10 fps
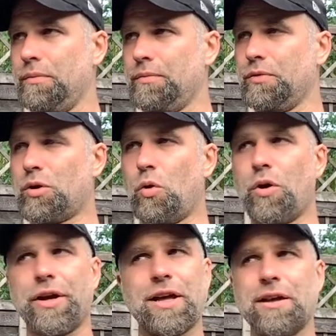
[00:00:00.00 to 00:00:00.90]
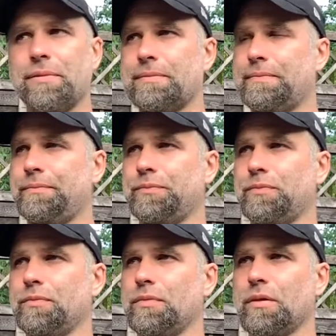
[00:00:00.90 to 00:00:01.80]
recording
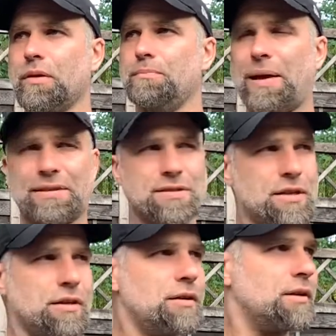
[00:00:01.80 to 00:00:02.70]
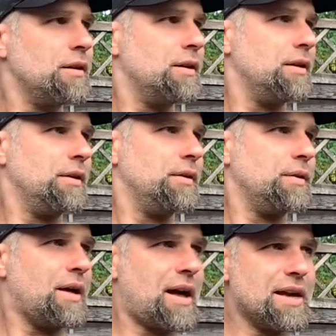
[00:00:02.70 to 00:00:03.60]
metal
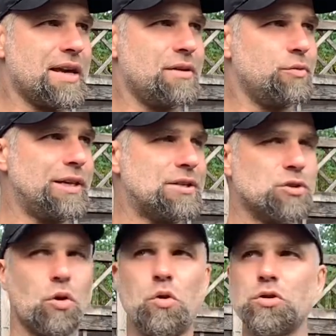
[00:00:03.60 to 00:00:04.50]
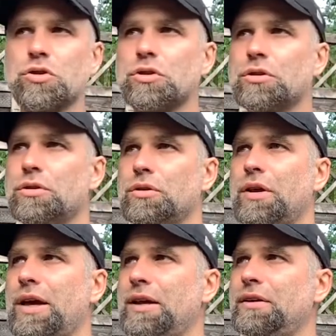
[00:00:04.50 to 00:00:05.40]
I can release songs
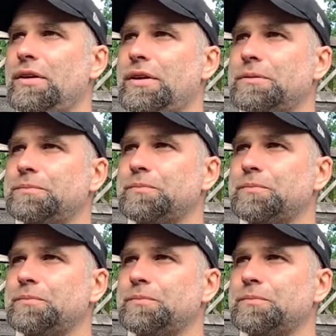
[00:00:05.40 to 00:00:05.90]
and uh,